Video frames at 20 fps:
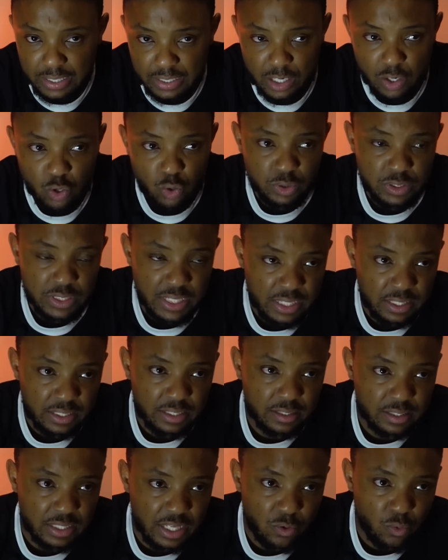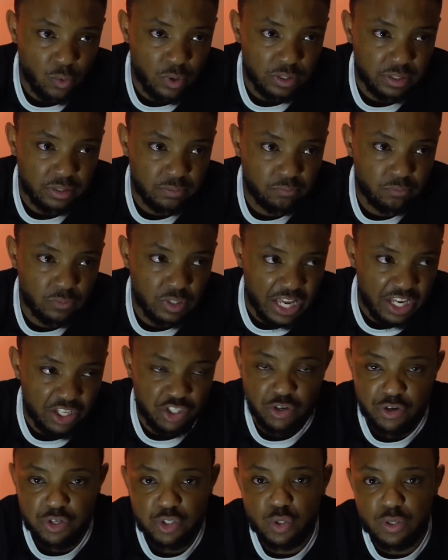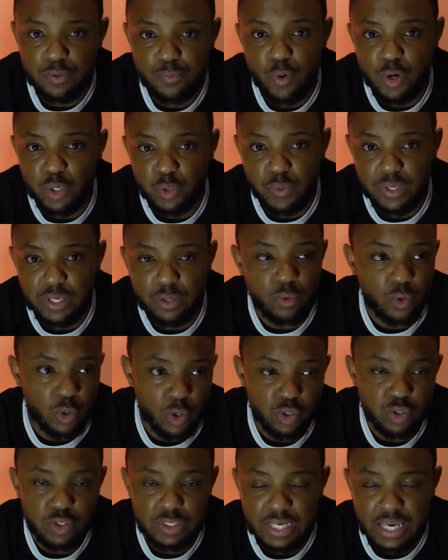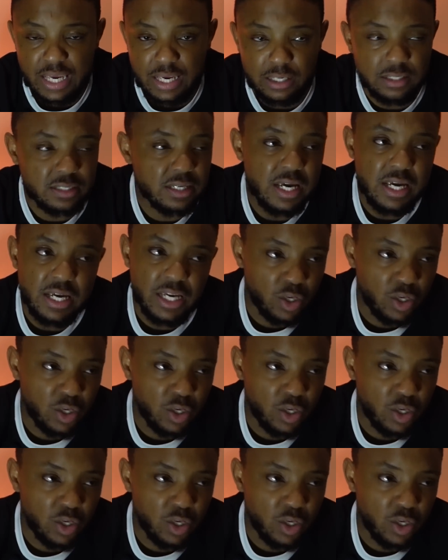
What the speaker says: and I don't think they were dangerous to the point where they were going to take us.